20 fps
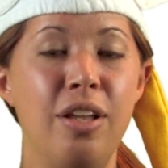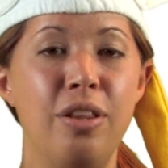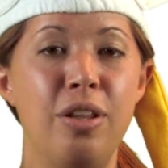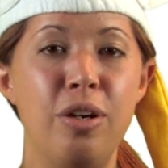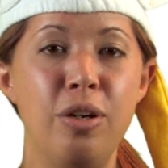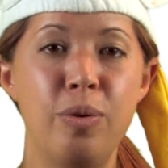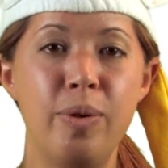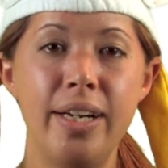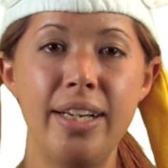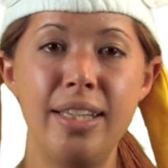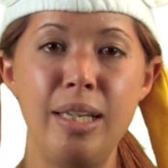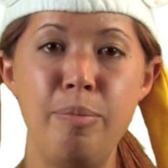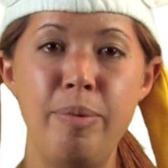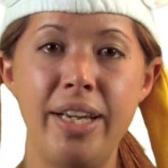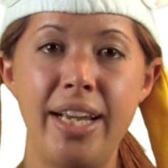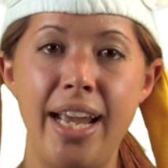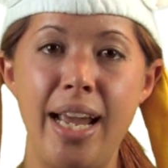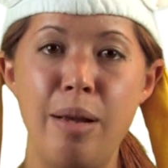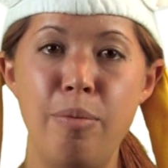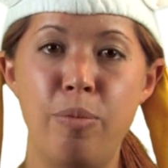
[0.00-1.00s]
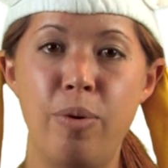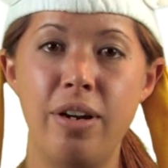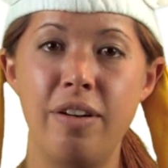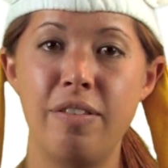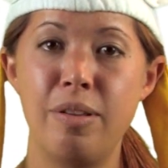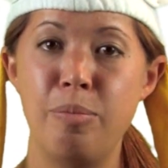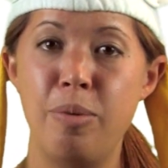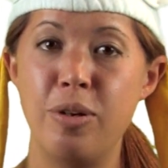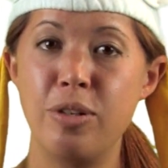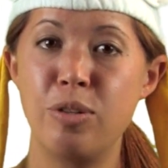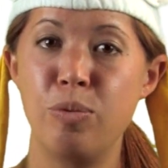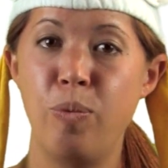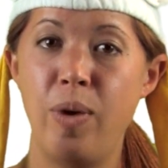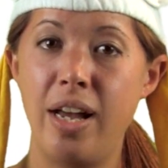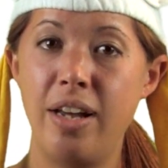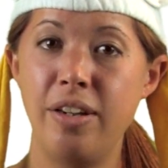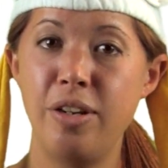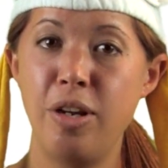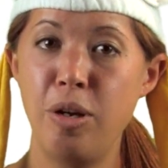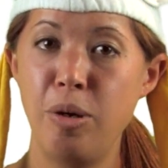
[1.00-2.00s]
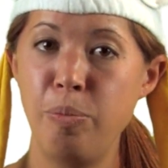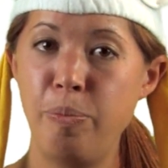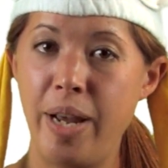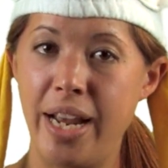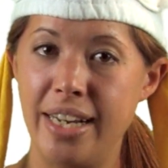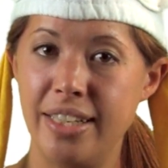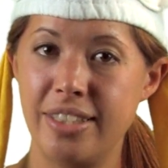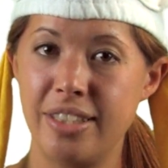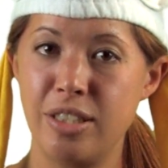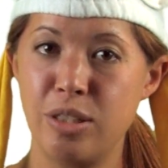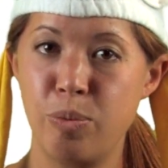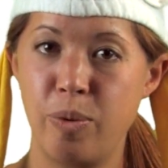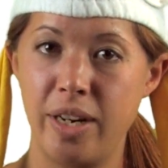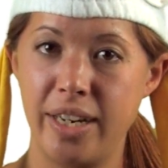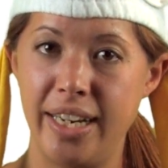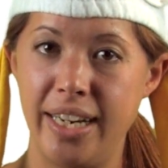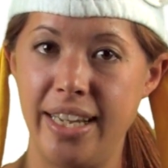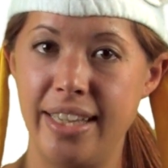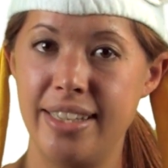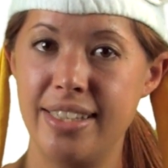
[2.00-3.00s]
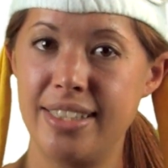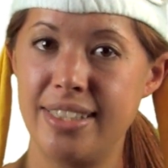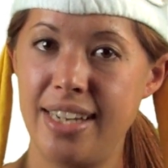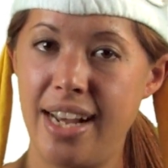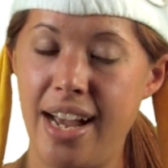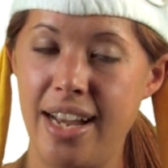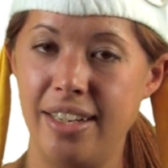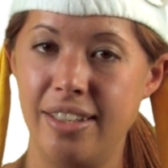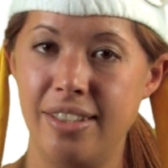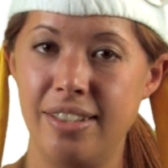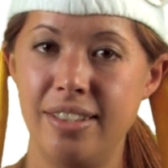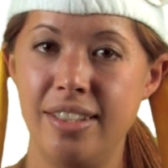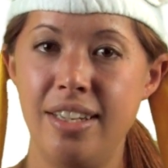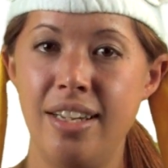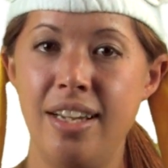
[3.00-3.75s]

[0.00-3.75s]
though quickly became one of the most well-known painters working in the style.